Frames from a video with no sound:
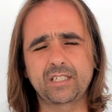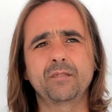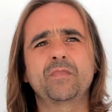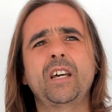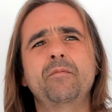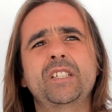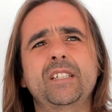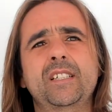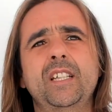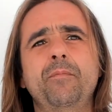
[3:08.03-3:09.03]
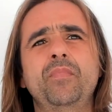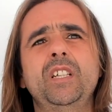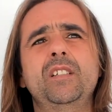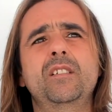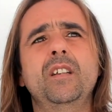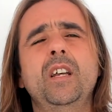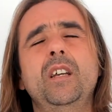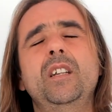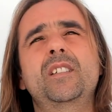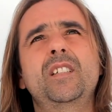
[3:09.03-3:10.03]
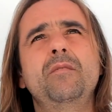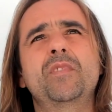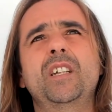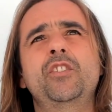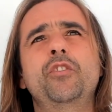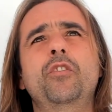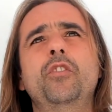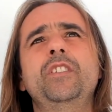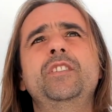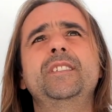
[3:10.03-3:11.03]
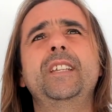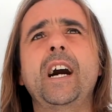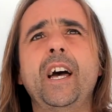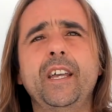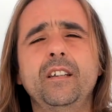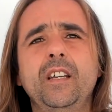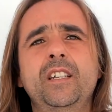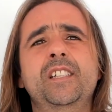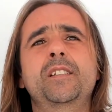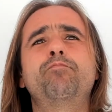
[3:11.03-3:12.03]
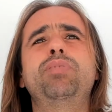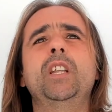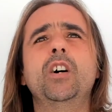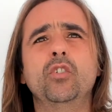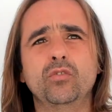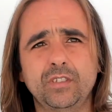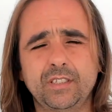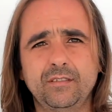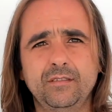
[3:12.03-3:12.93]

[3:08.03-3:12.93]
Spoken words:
Sometimes that step needs, it seems that you're going to die, explode.